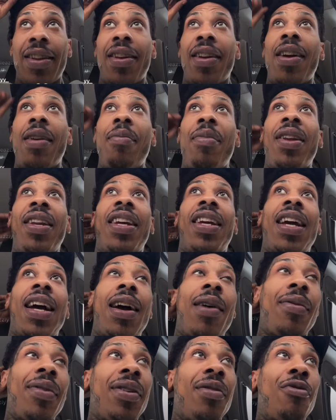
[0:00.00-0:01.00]
on
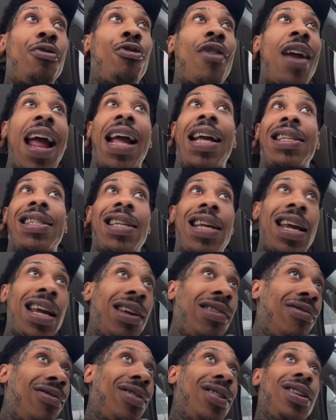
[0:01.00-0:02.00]
I'm in the car with them
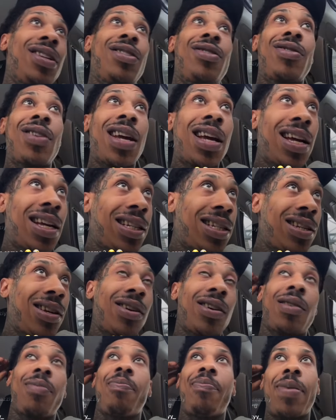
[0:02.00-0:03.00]
racks. I ain't really
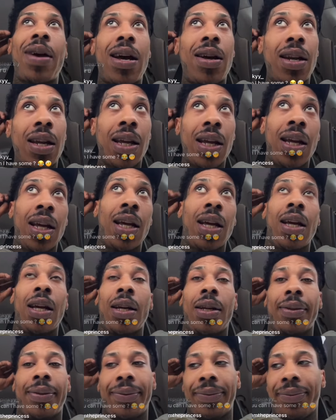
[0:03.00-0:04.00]
trying to talk about it.